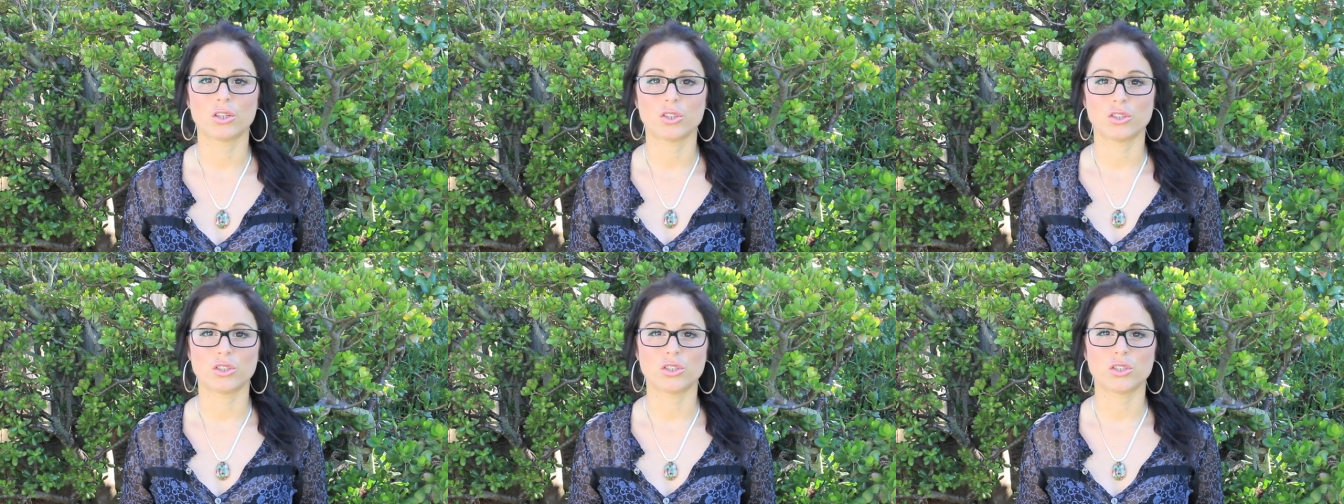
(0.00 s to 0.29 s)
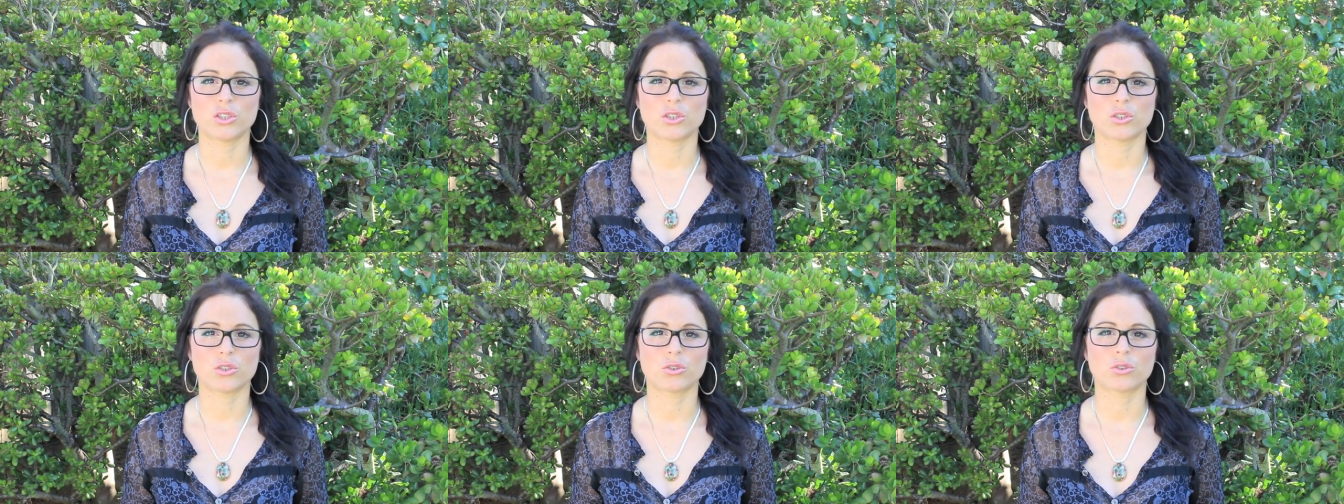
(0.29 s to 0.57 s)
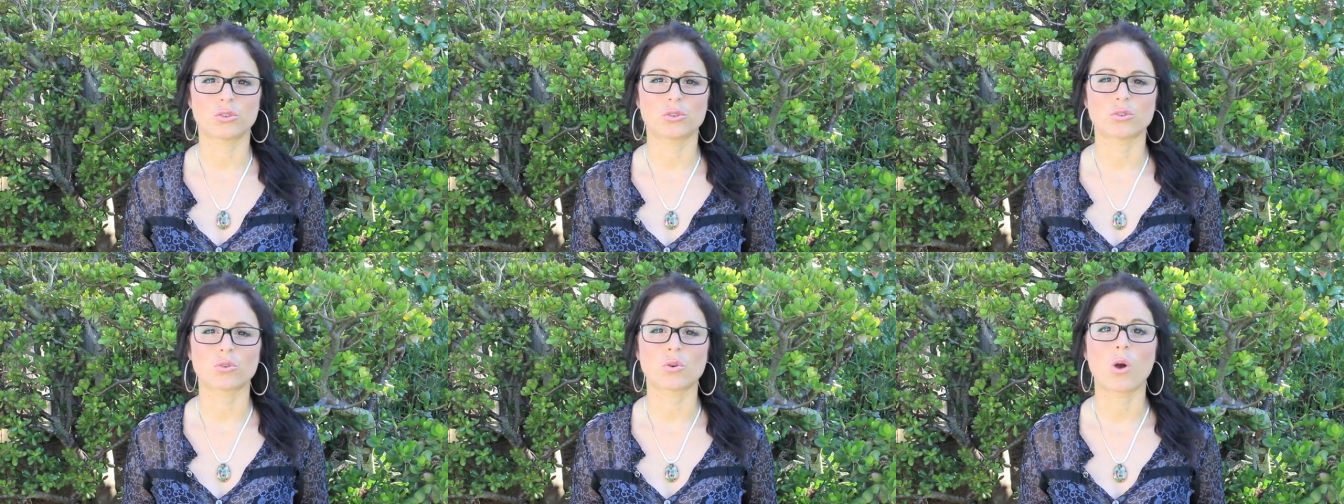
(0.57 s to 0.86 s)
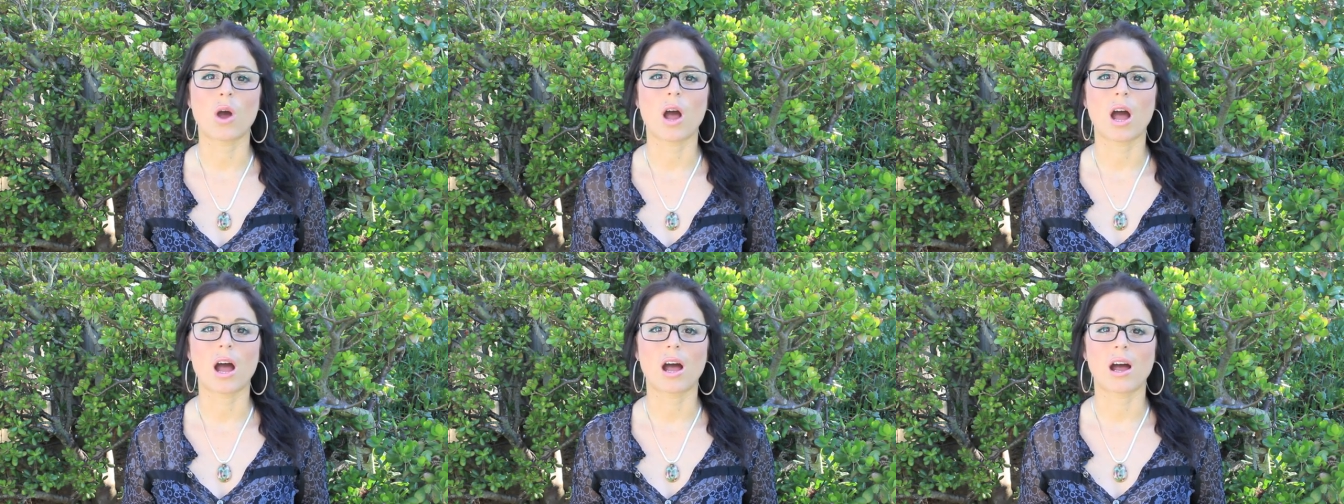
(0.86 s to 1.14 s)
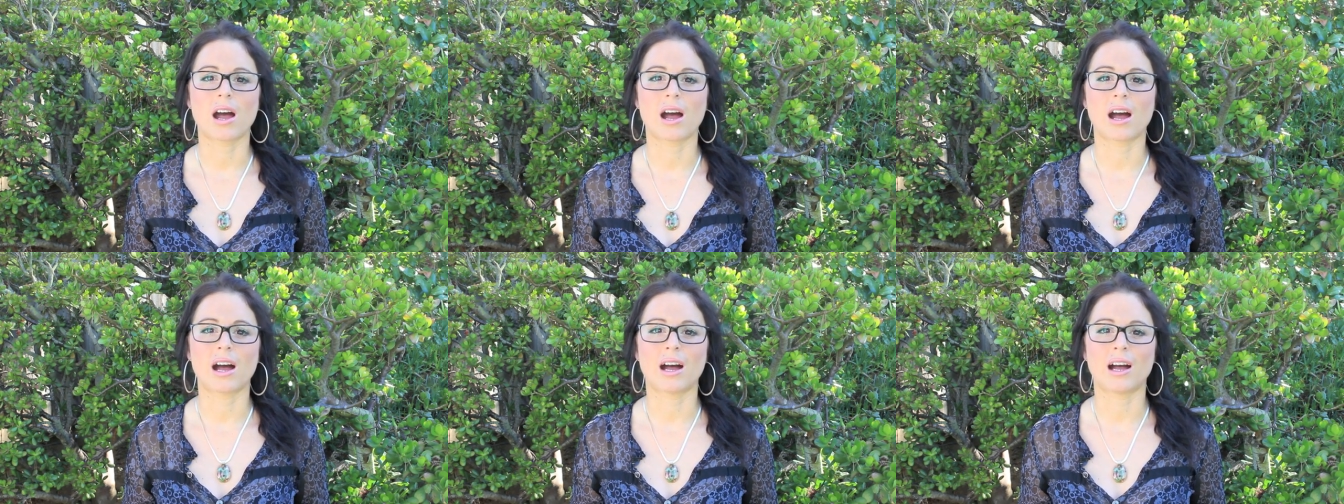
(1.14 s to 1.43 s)
You
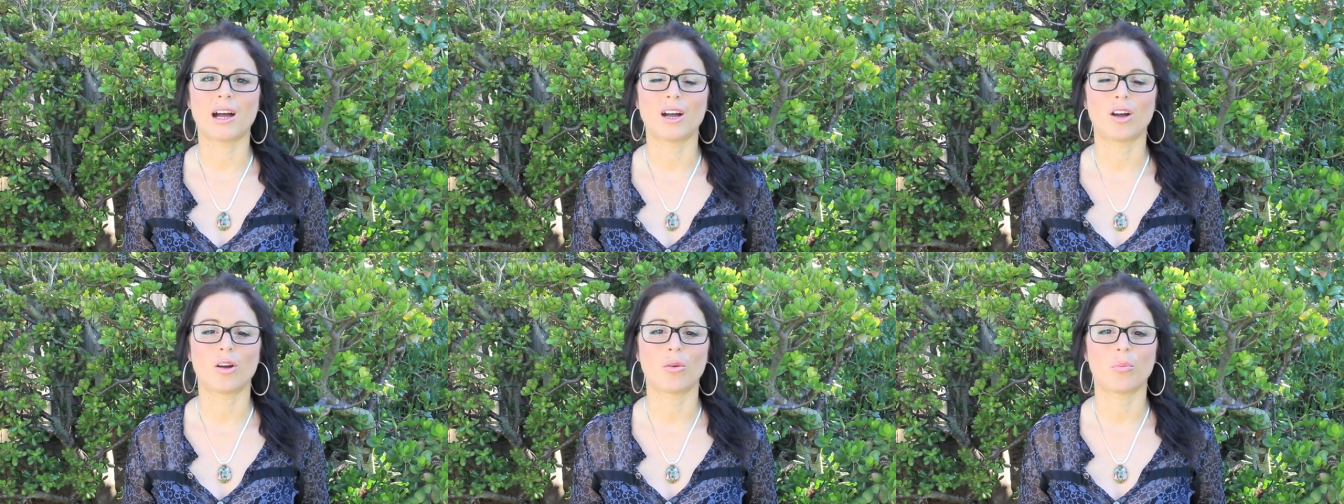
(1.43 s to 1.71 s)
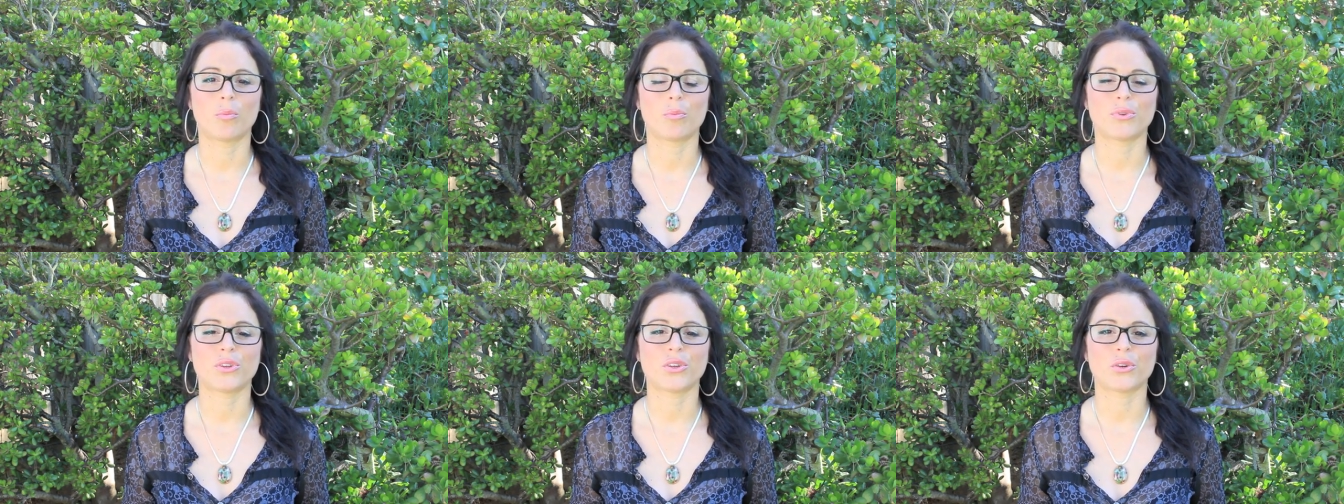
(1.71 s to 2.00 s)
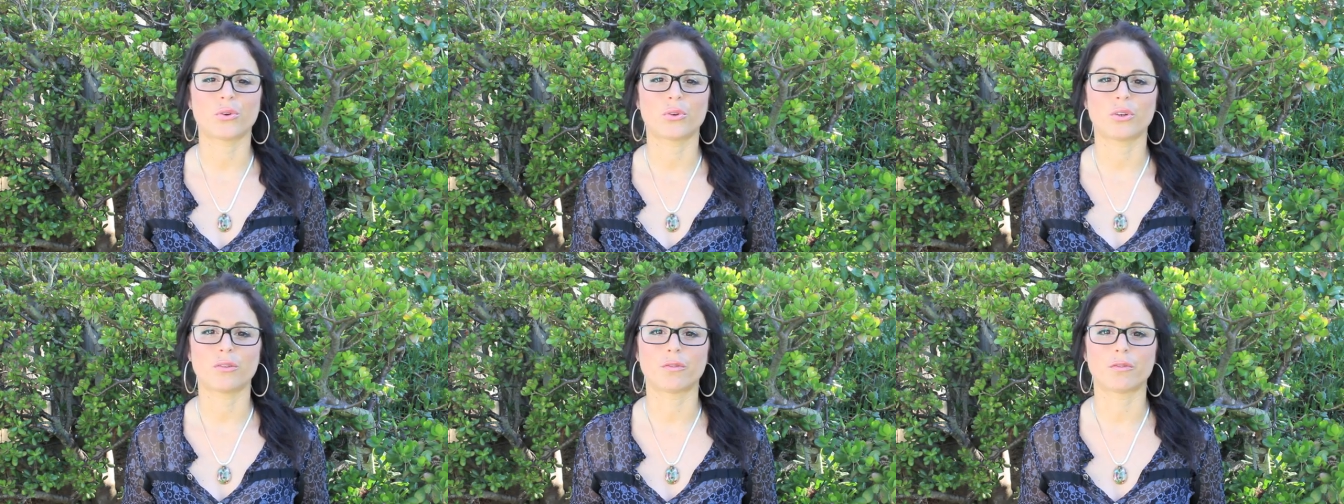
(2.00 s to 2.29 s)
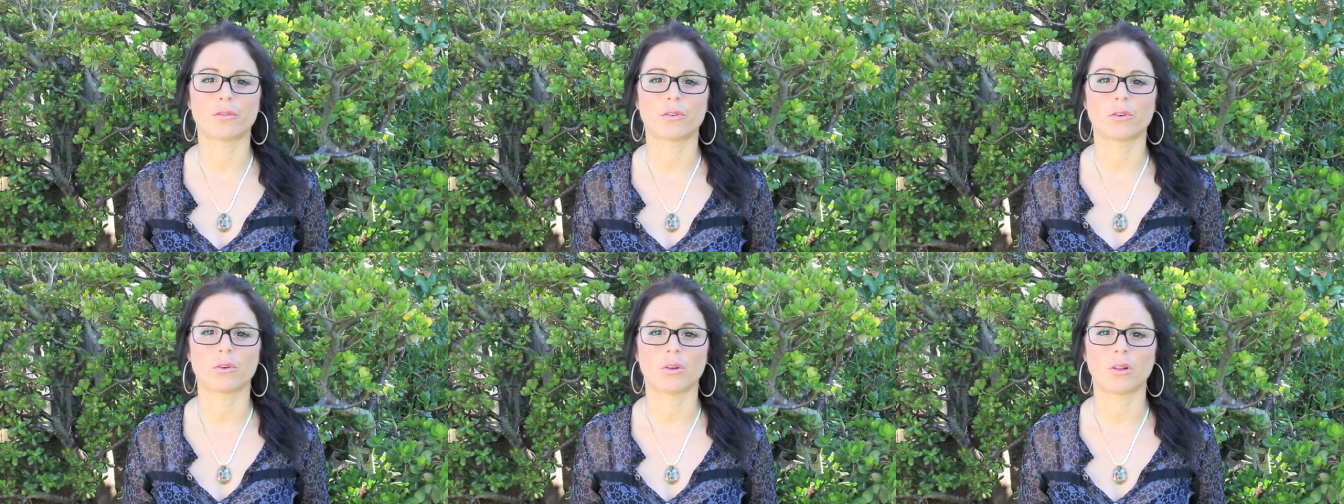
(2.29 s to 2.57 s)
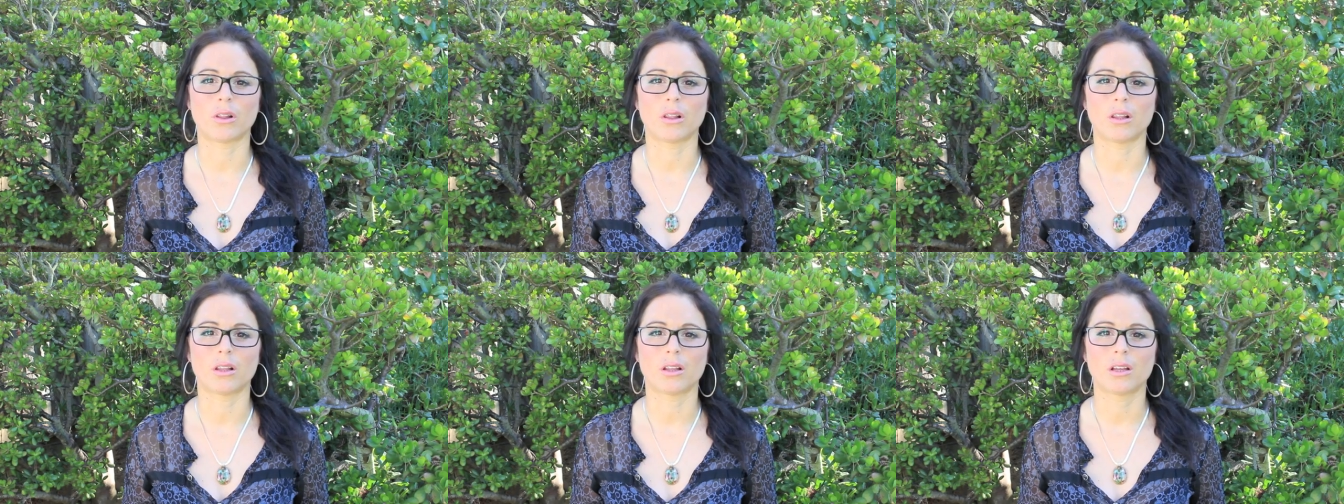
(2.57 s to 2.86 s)
are
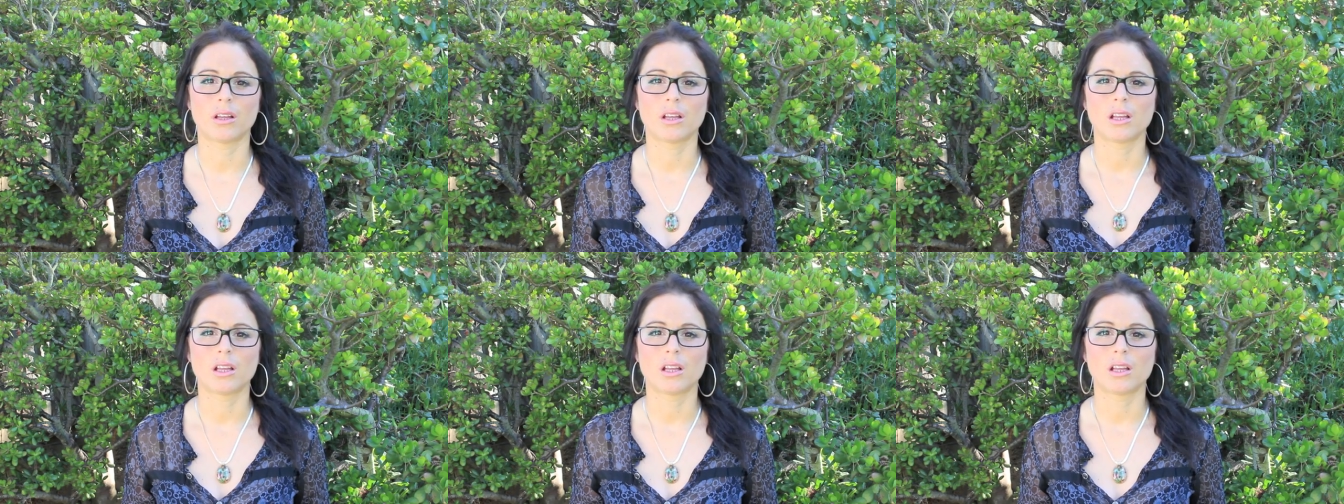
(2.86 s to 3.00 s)
beautiful,